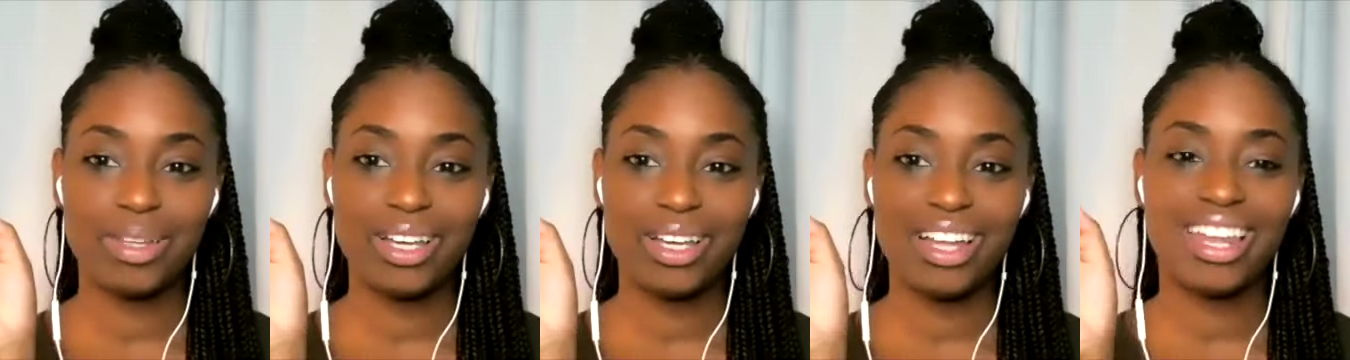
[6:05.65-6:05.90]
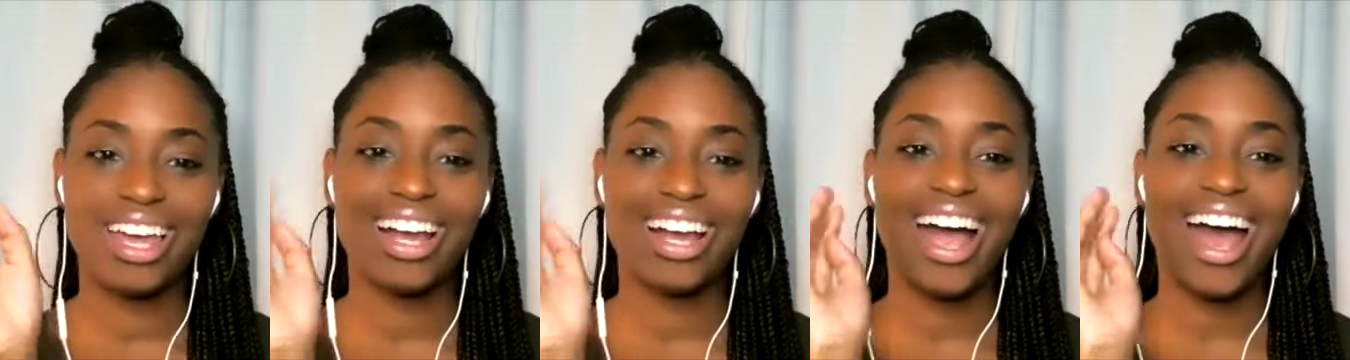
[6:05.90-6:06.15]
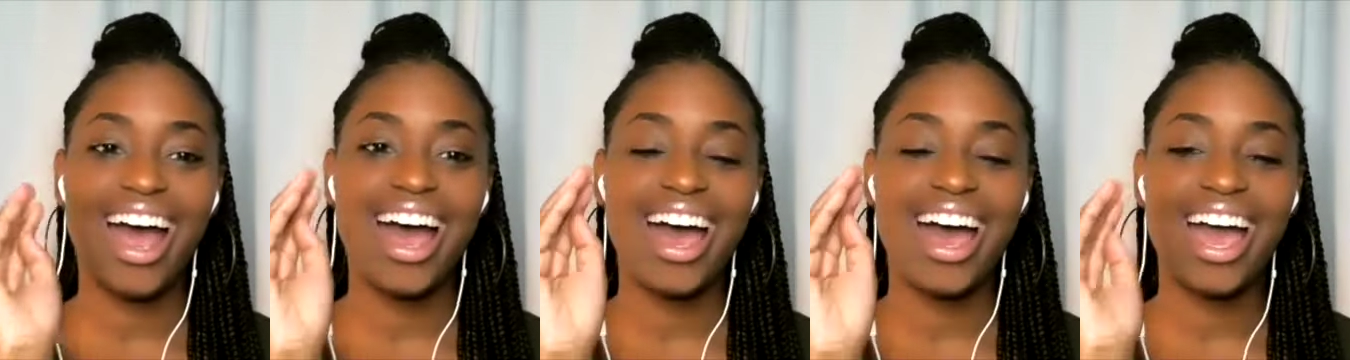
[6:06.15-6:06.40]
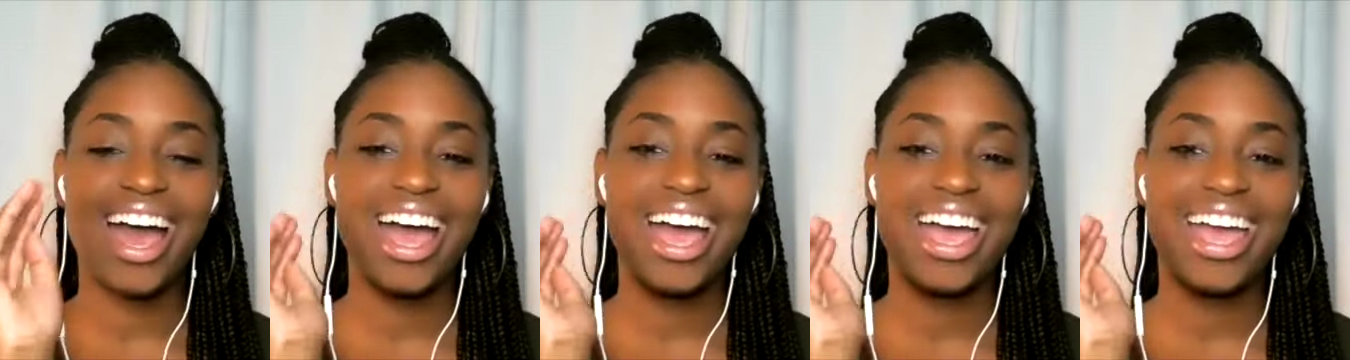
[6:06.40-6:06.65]
like
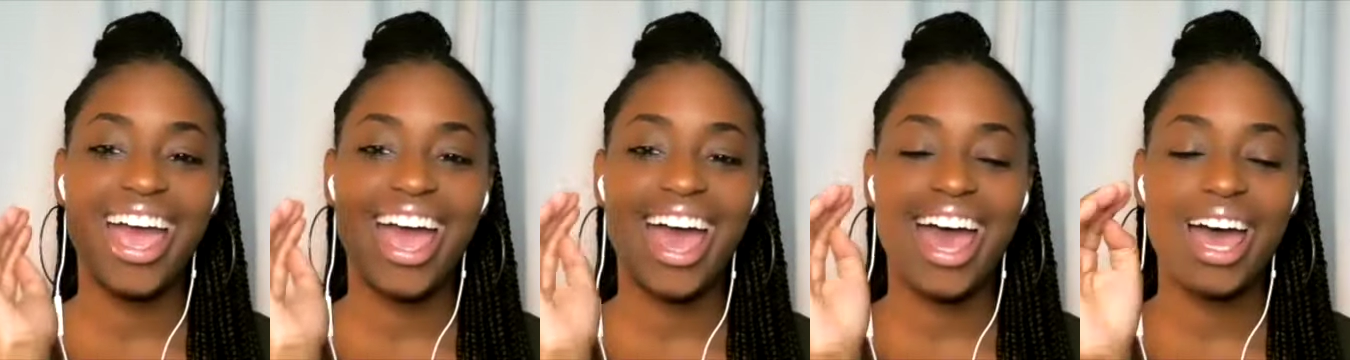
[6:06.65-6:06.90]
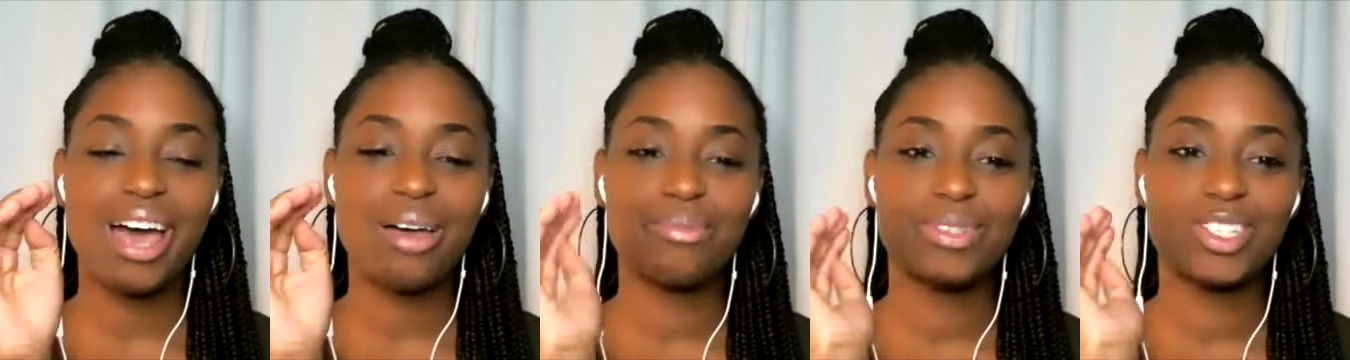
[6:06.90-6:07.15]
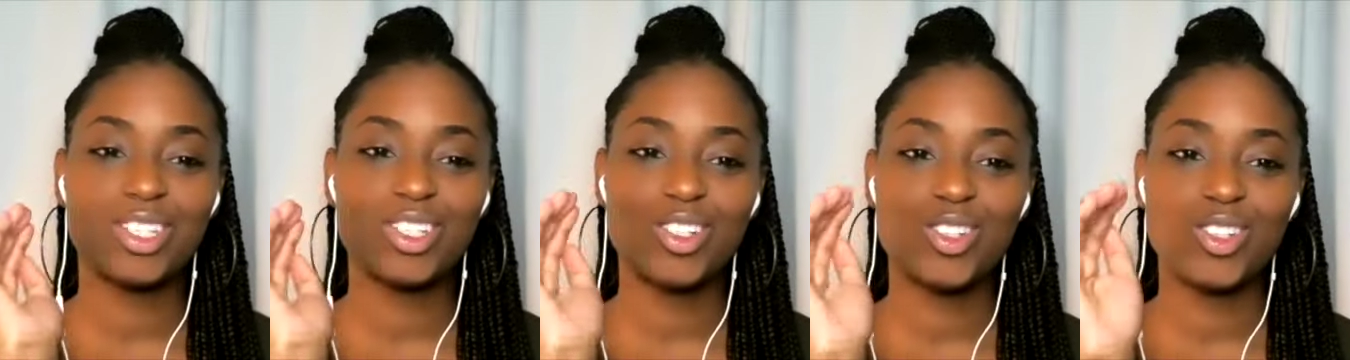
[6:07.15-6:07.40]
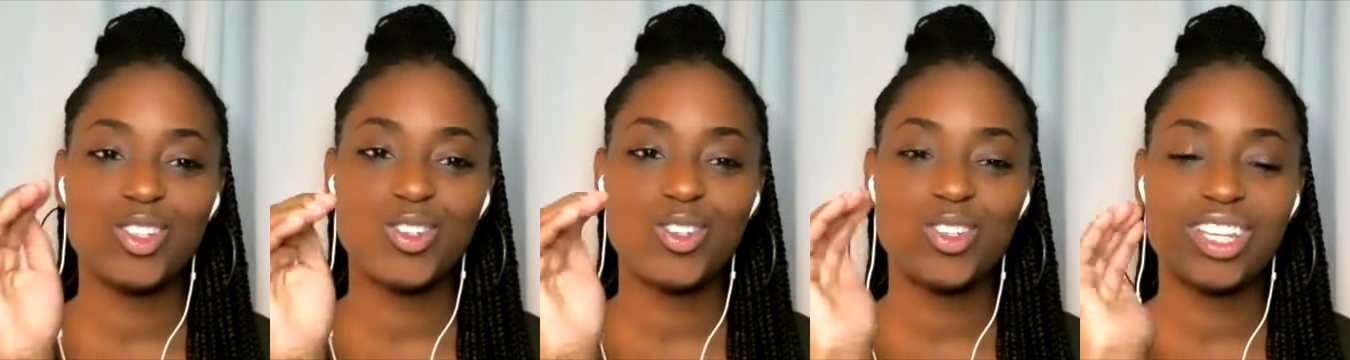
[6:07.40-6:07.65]
I
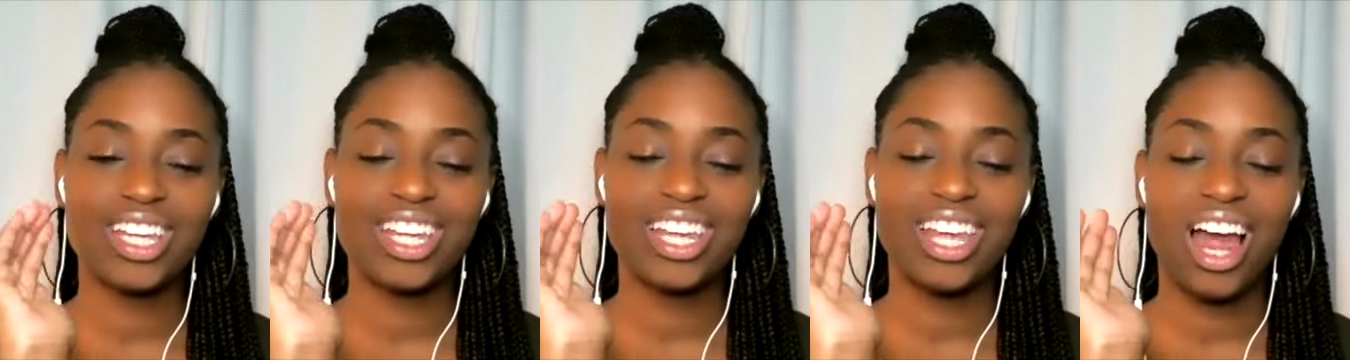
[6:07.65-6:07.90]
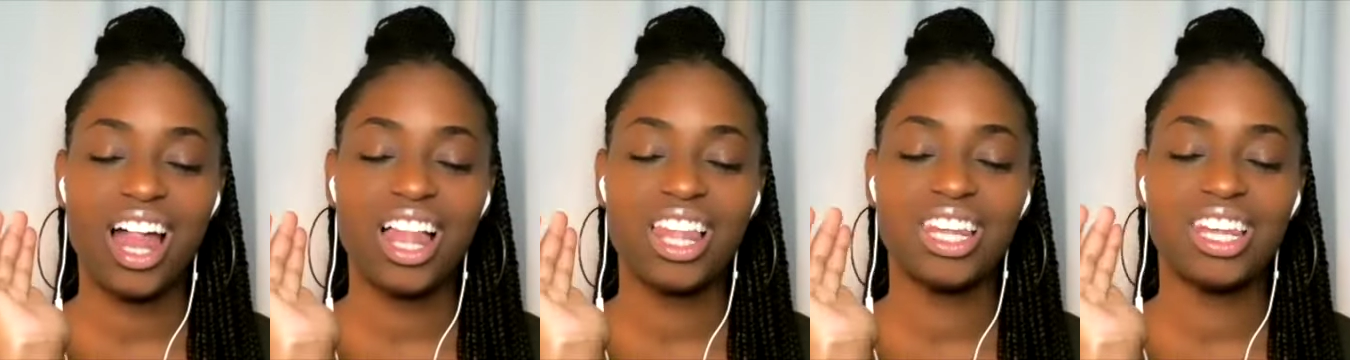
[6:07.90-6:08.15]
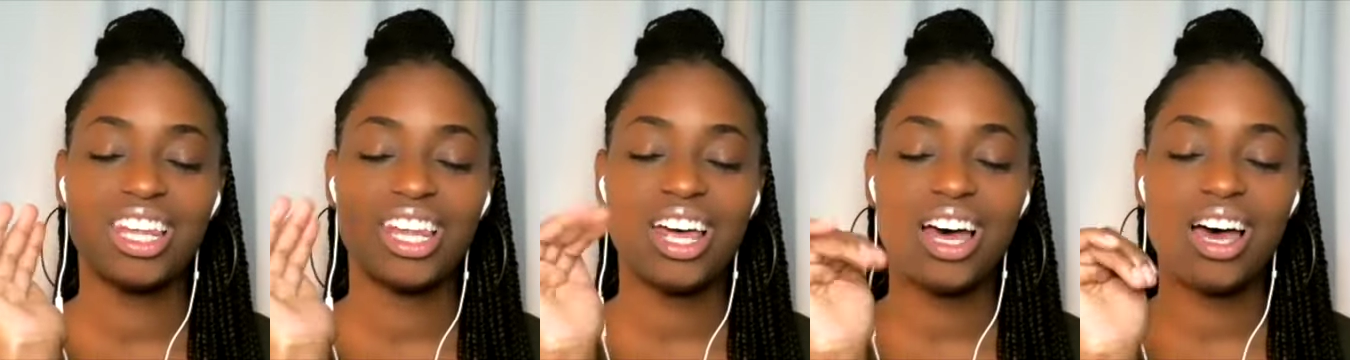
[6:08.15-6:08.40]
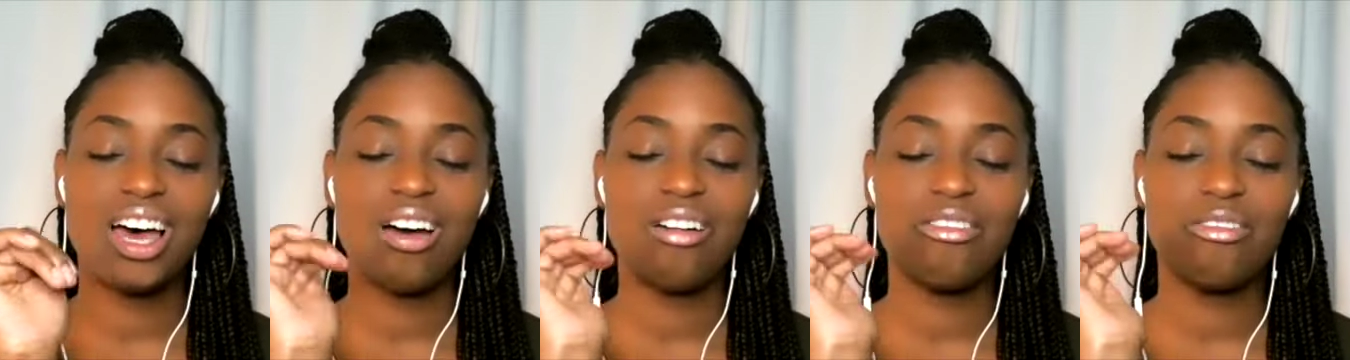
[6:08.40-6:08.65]
absolutely
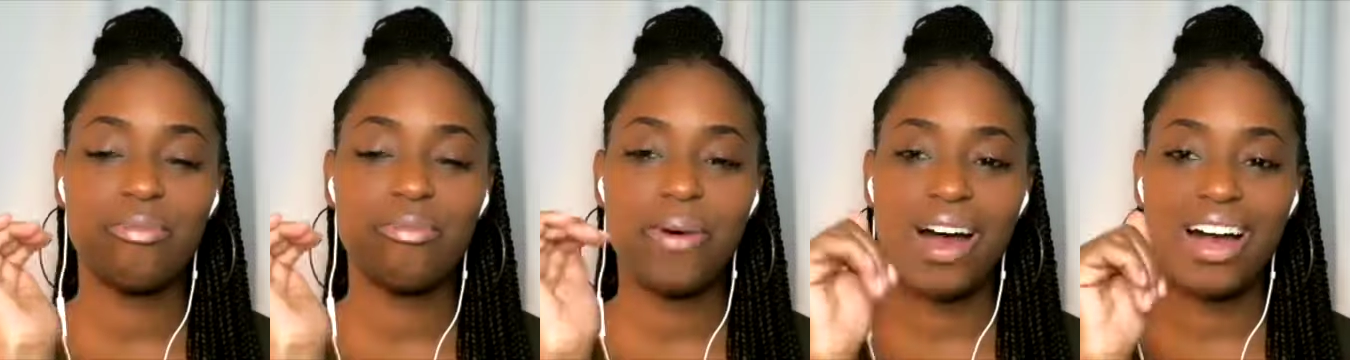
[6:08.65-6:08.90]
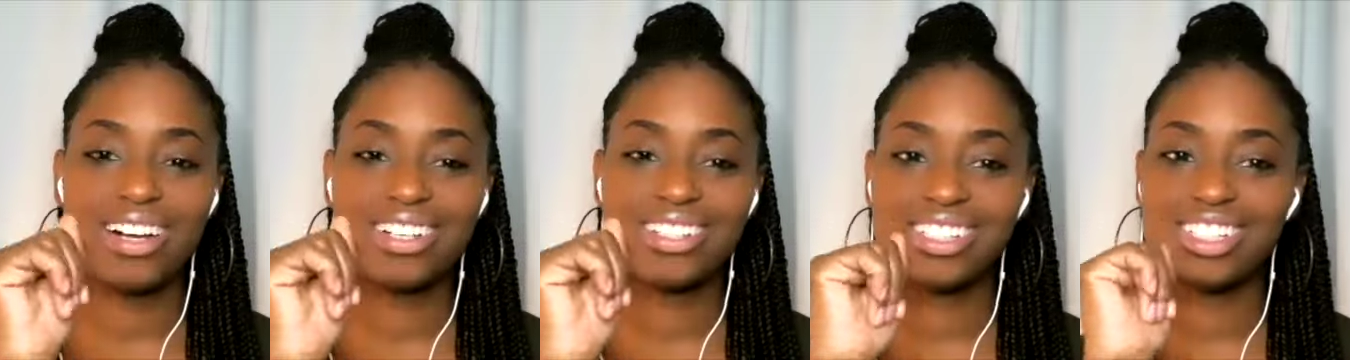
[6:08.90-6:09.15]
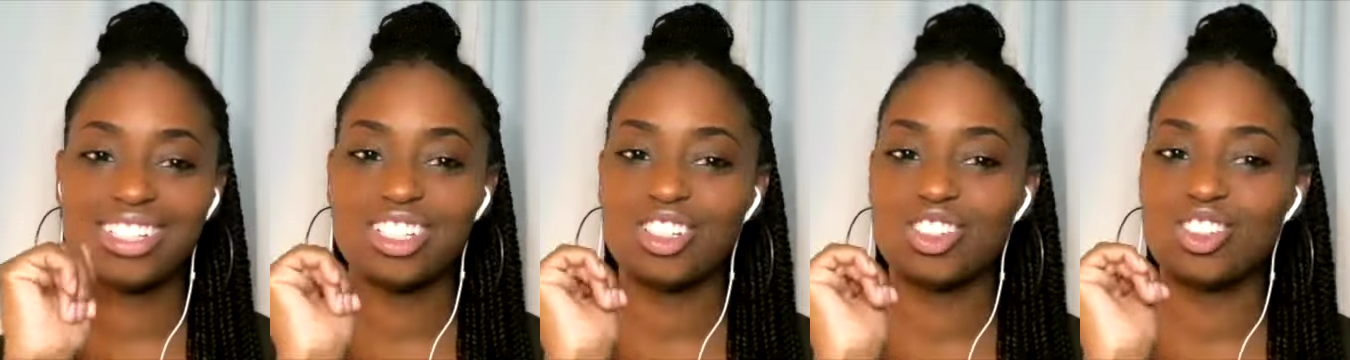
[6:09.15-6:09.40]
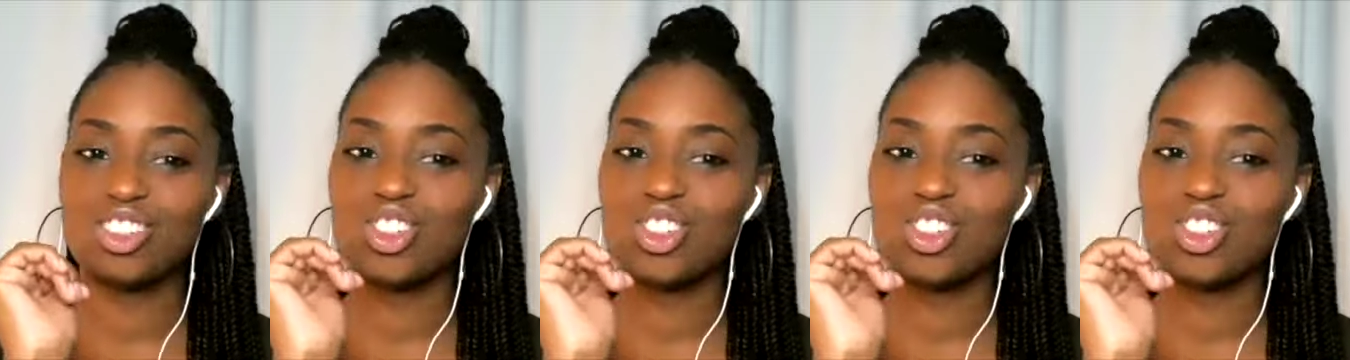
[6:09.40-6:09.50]
love boxing.